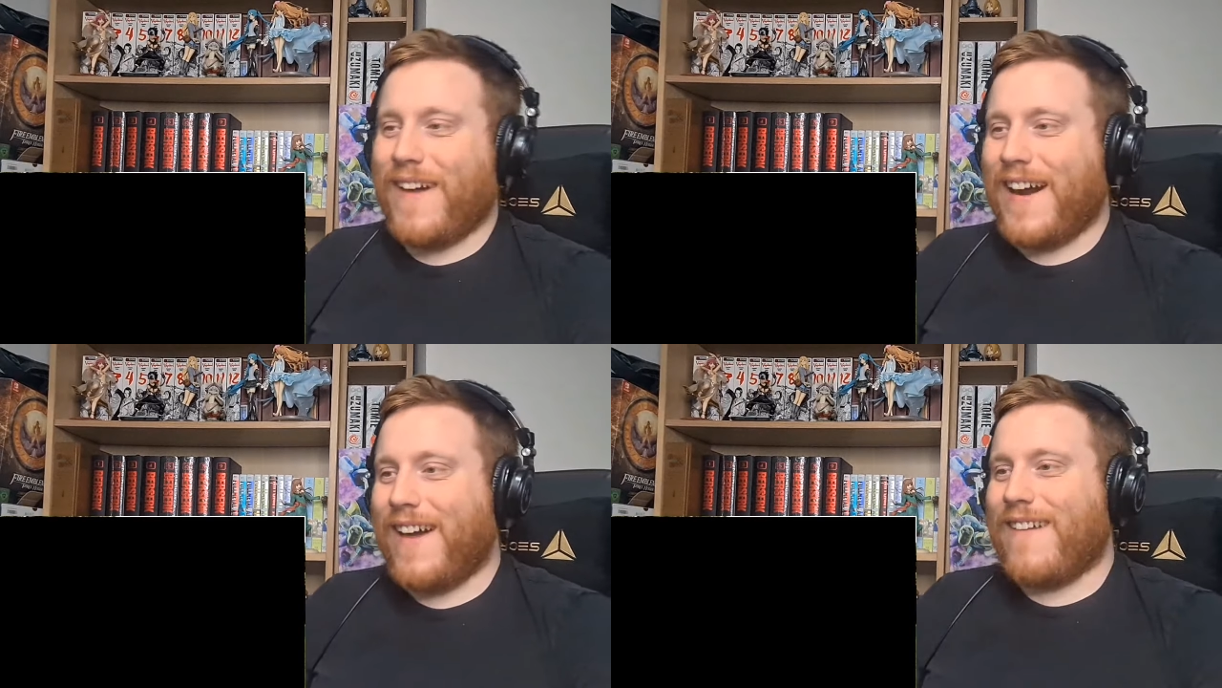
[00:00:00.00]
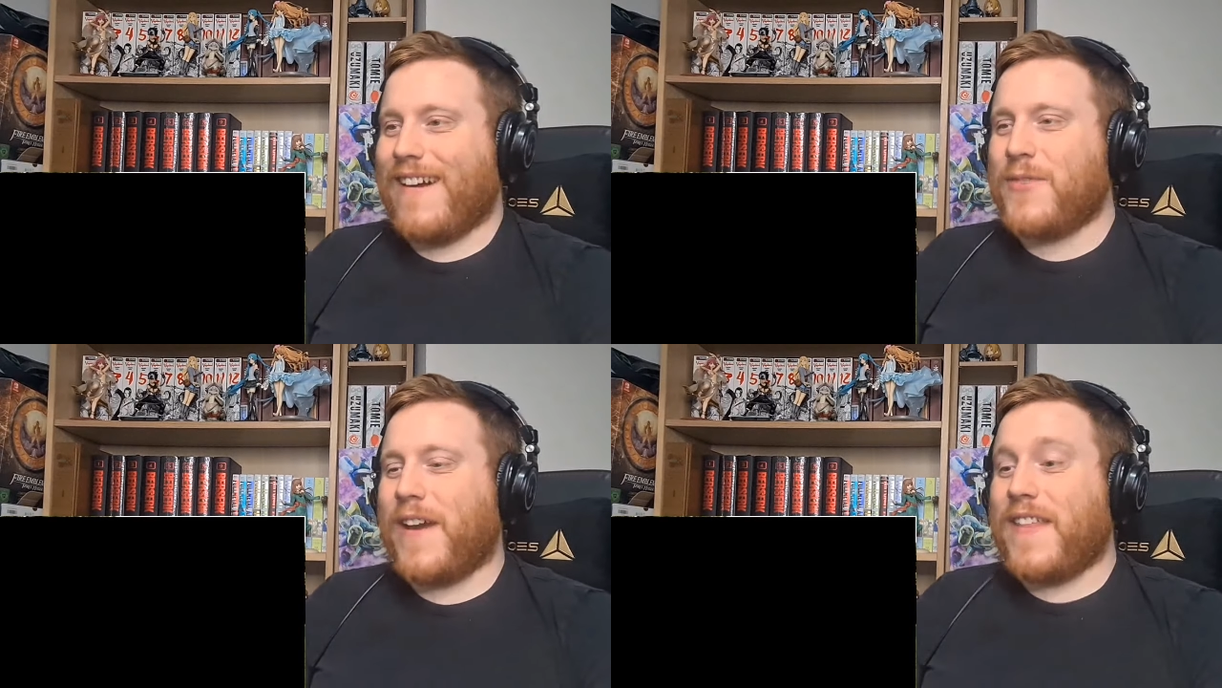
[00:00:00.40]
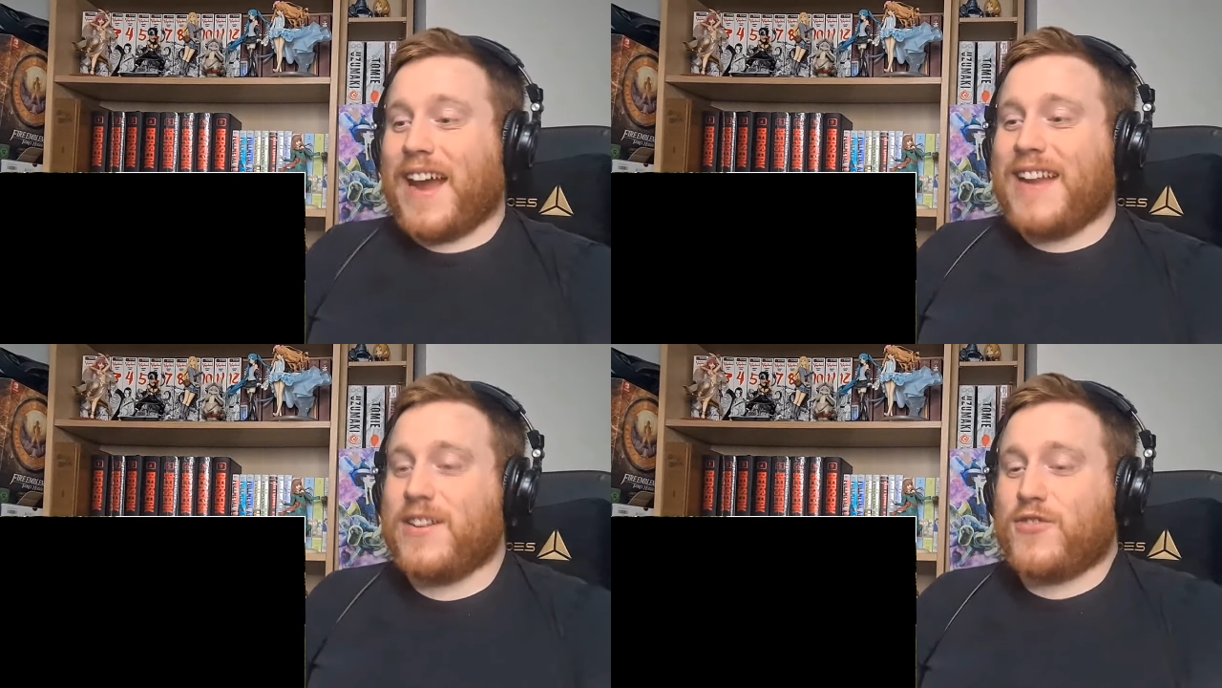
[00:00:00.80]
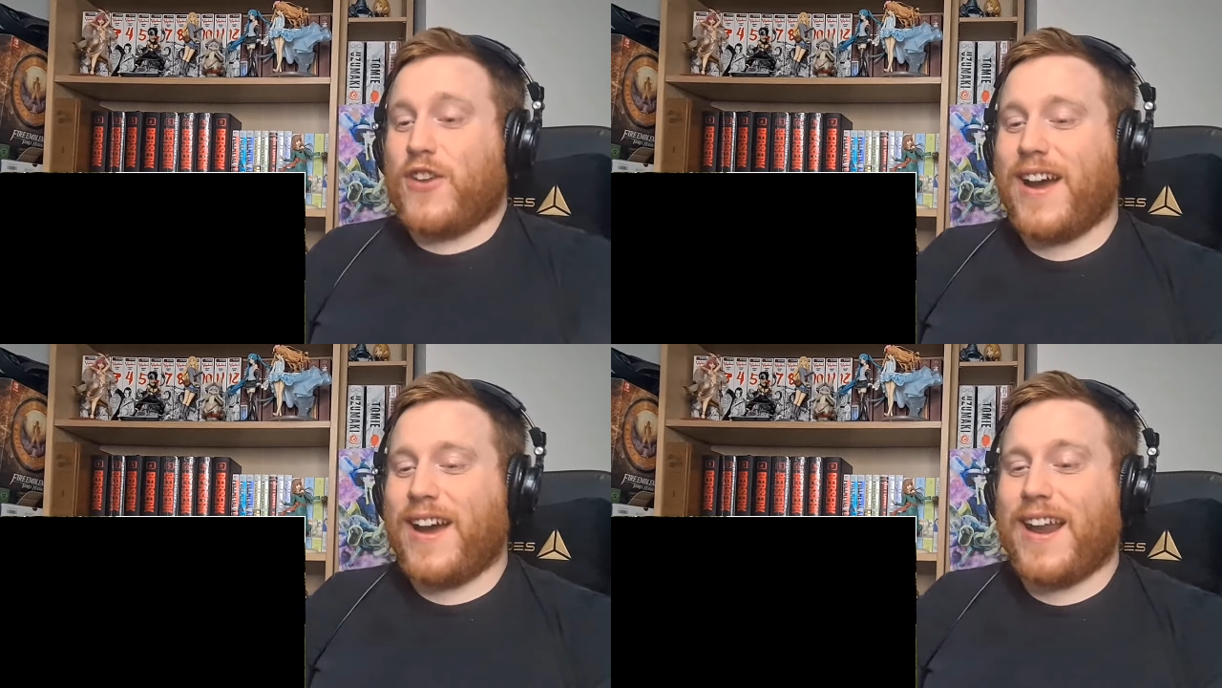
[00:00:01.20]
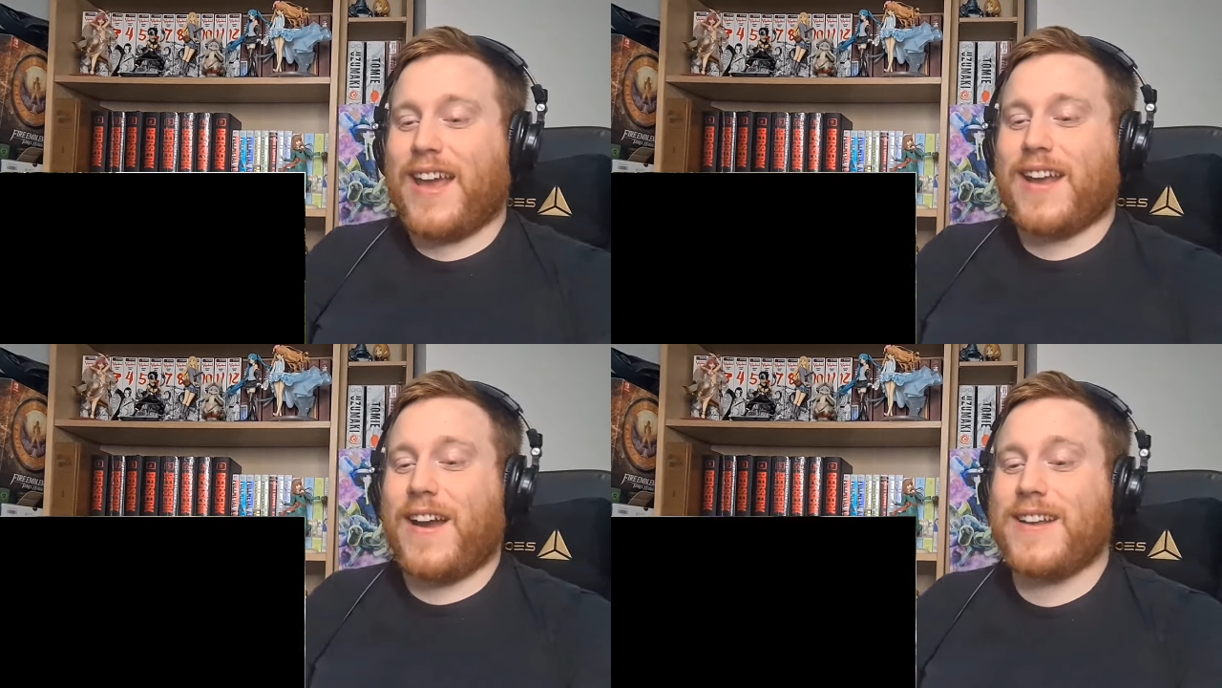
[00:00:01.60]
Wow. I love how the guy didn't try. I
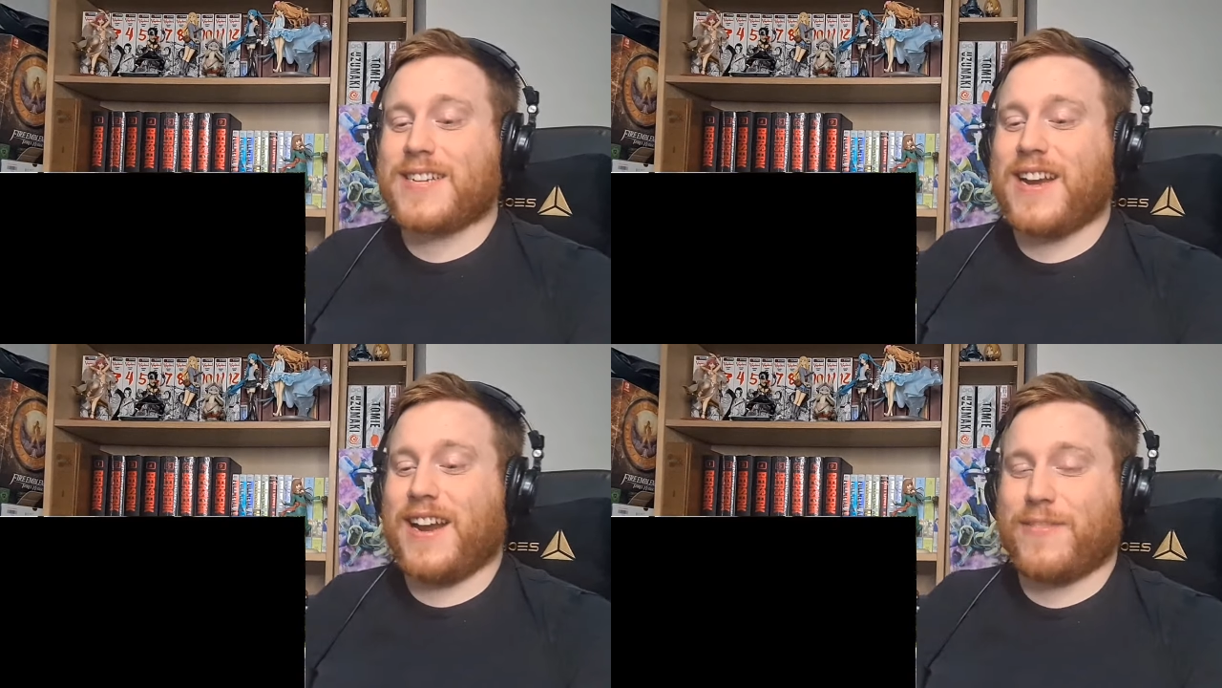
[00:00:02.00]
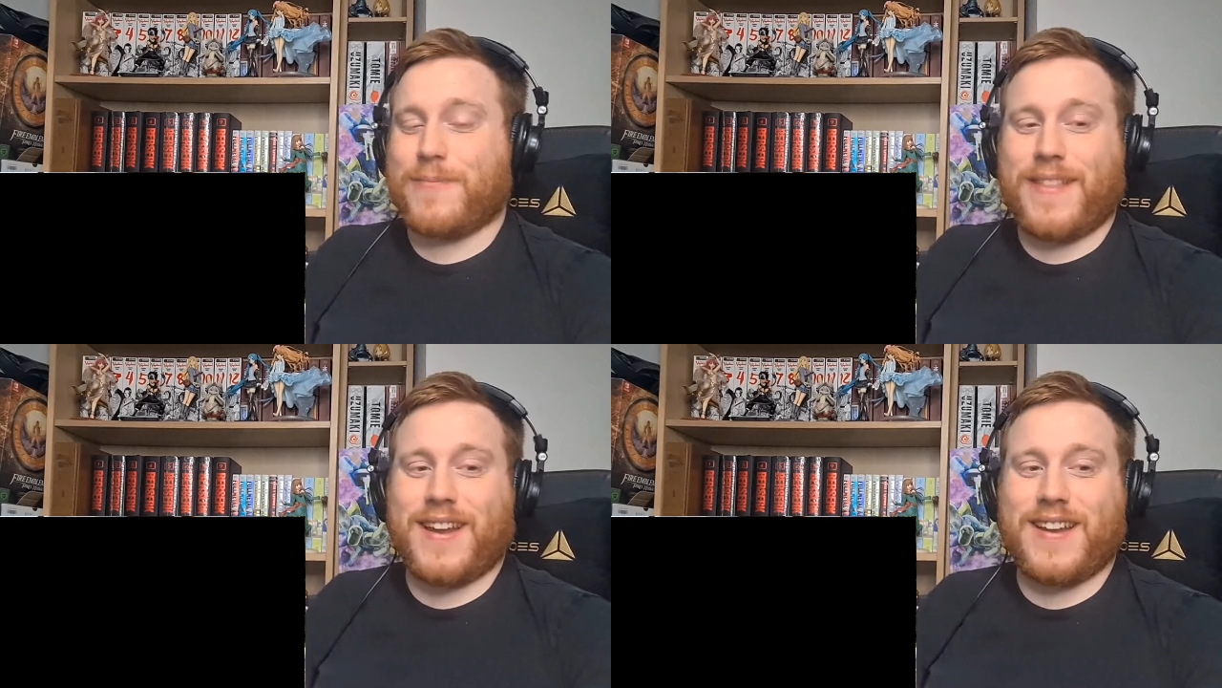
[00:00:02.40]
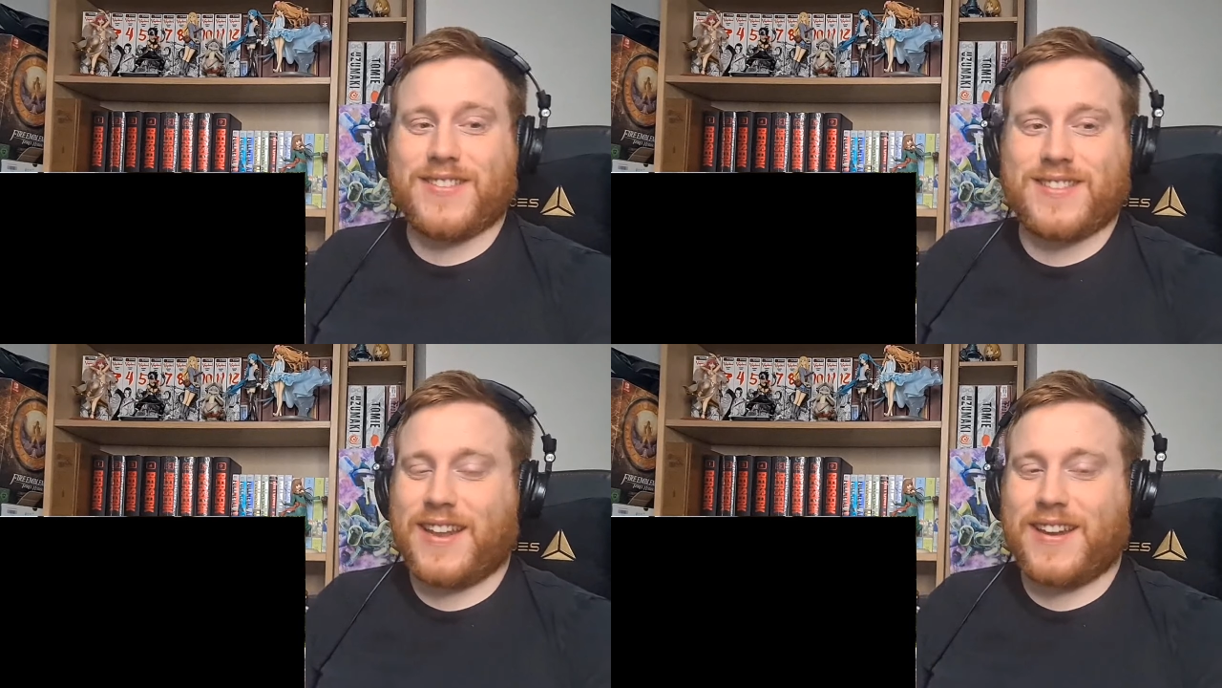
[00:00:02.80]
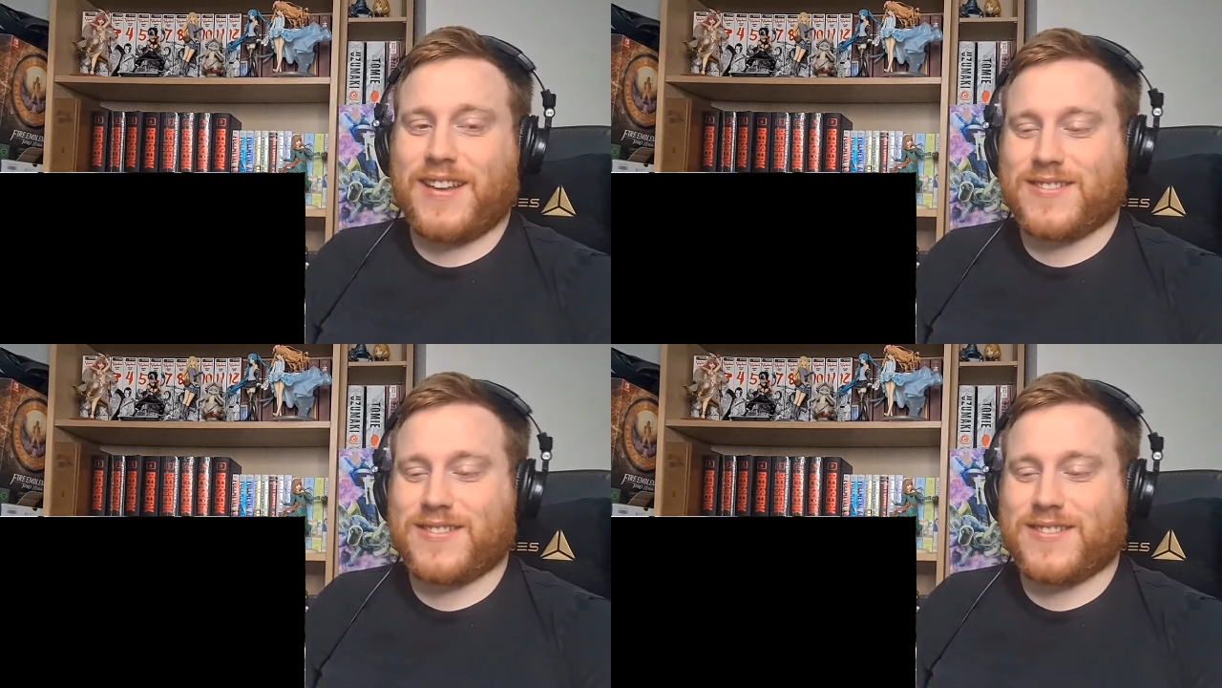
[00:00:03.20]
actually kind of respect that he just didn't.